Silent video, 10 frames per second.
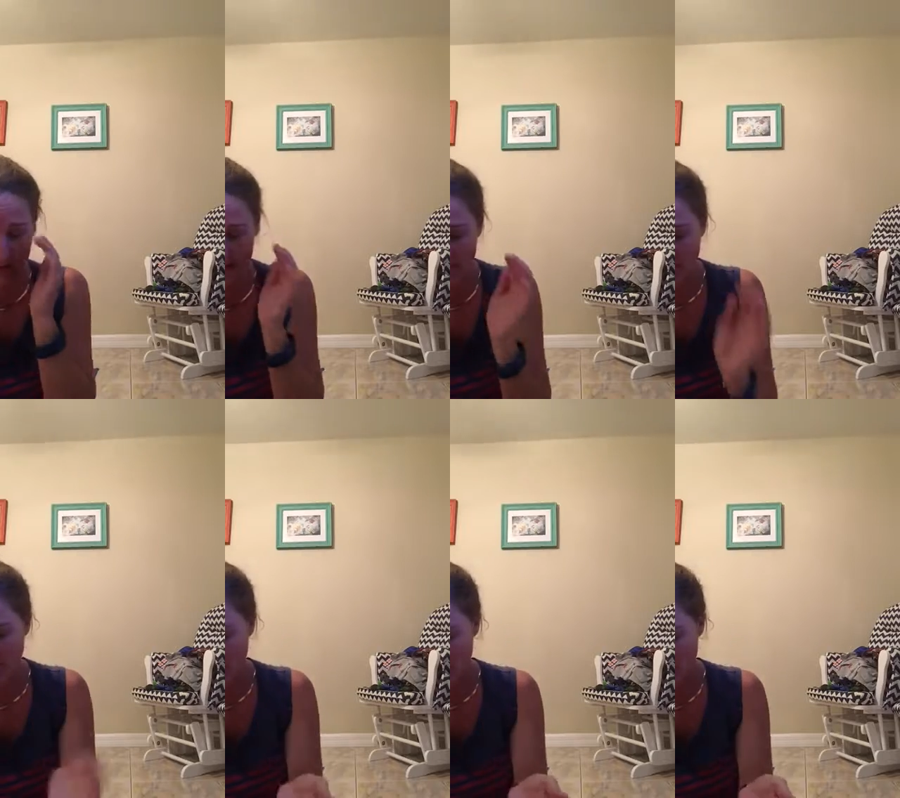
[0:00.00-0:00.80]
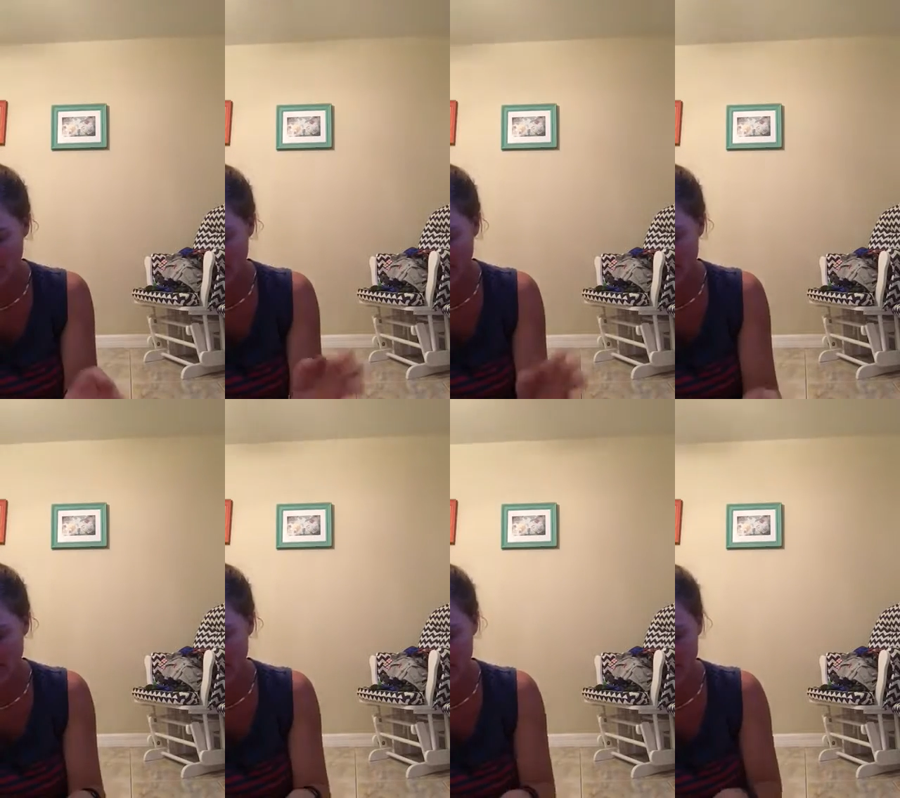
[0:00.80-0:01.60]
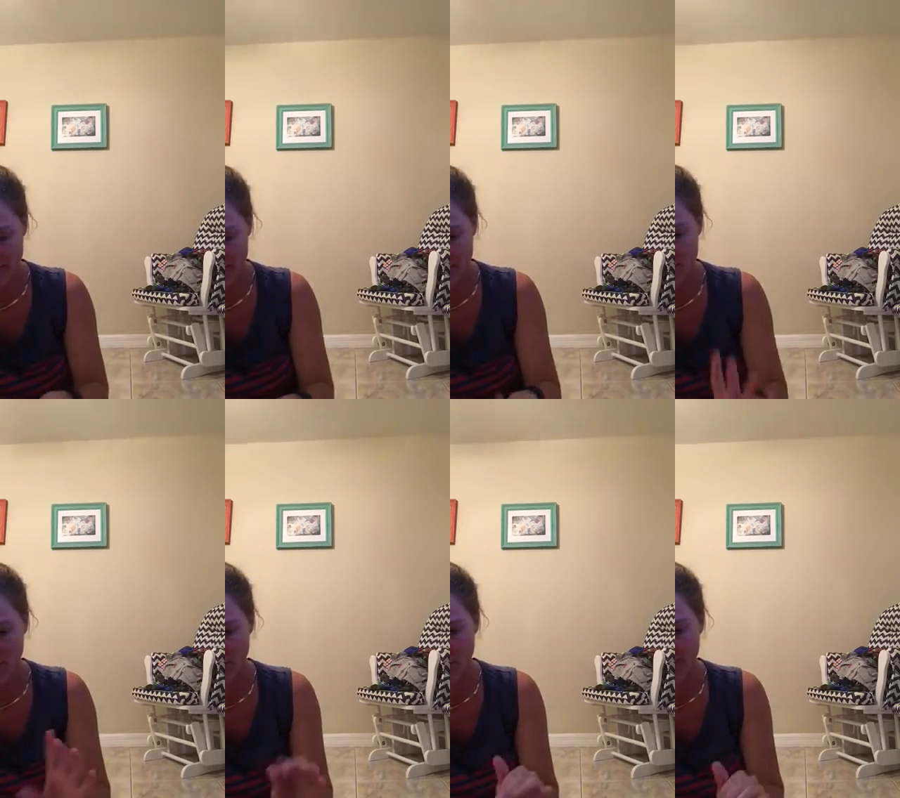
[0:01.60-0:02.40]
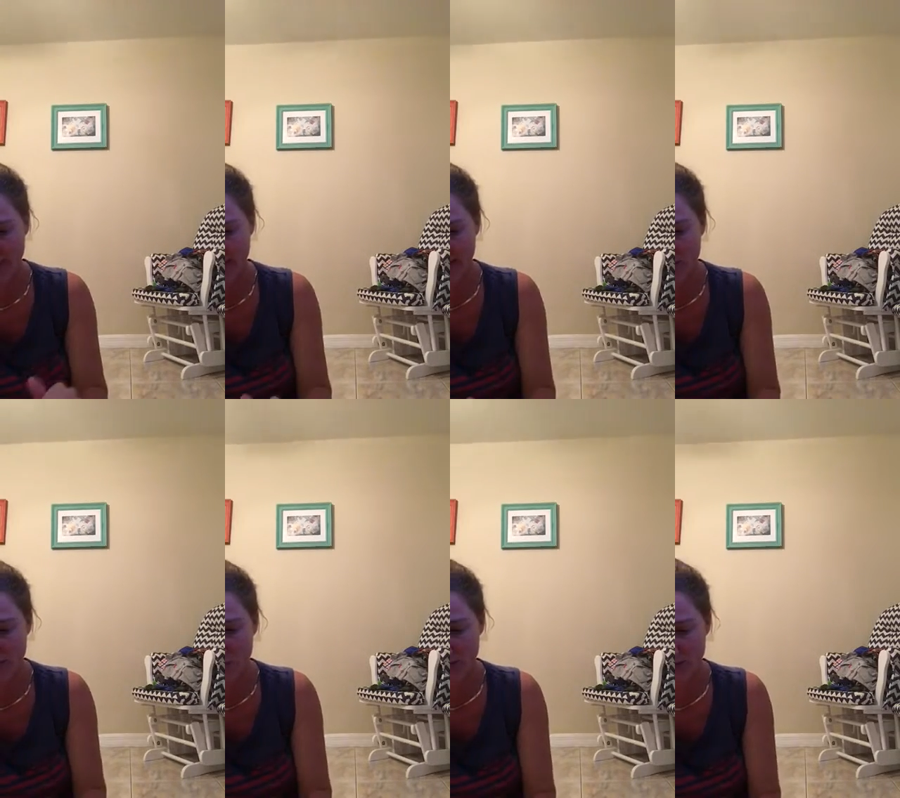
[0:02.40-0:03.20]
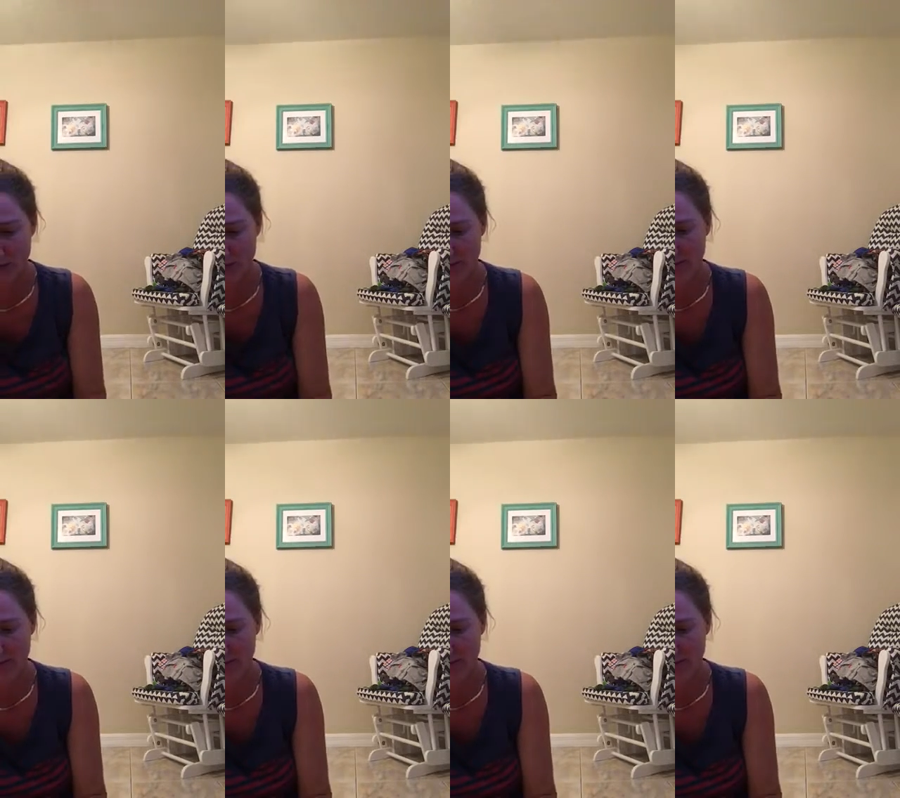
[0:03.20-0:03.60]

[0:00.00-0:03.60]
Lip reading: (no speaker visible)